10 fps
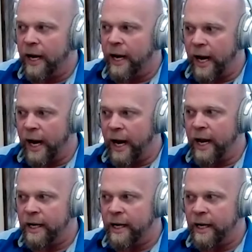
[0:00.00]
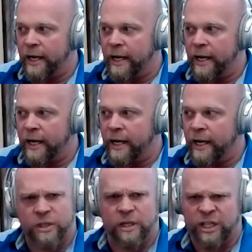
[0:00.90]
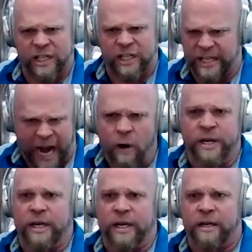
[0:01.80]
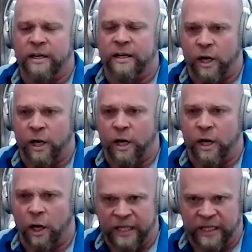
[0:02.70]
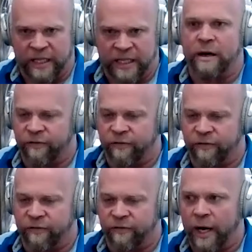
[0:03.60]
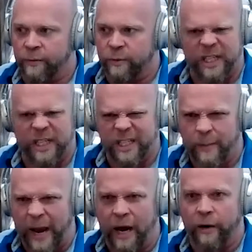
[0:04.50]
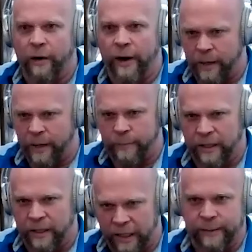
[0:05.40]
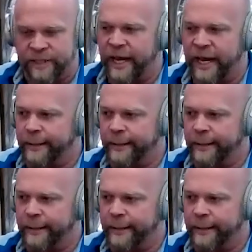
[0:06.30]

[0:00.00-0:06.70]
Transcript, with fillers: And he was just astounded that calling me a liar and a fraud would somehow make me a little upset.